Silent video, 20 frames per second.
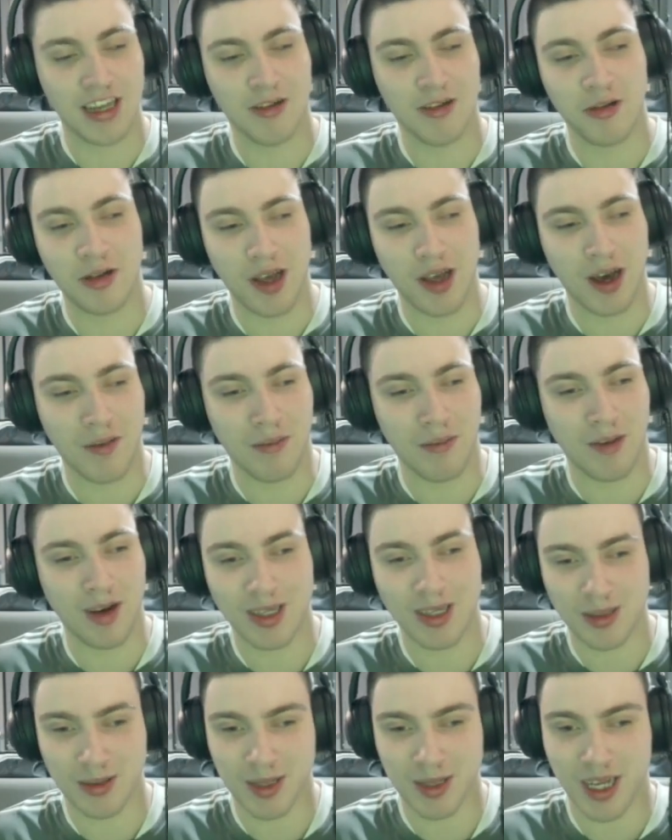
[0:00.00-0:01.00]
go that
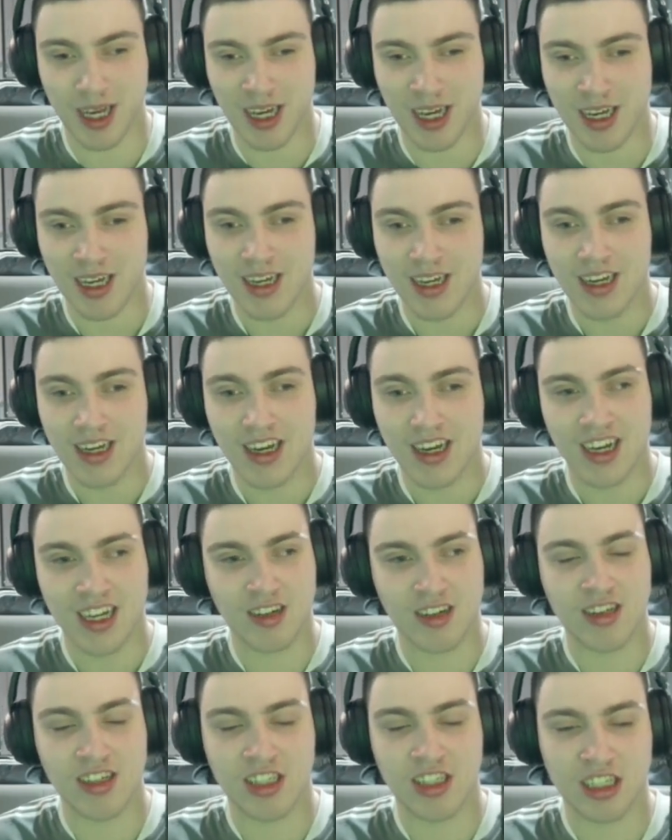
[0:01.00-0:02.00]
much with a
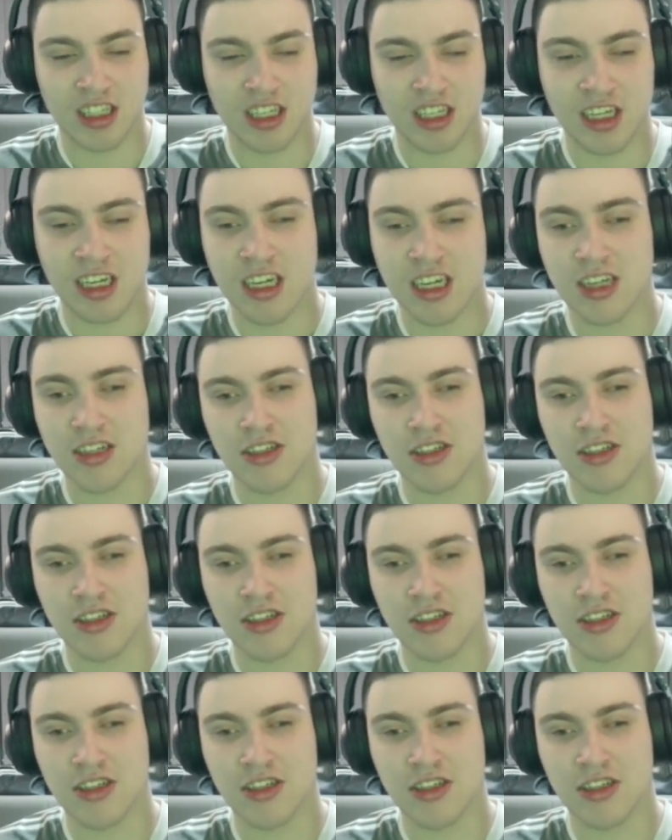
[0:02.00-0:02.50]
clean sheet.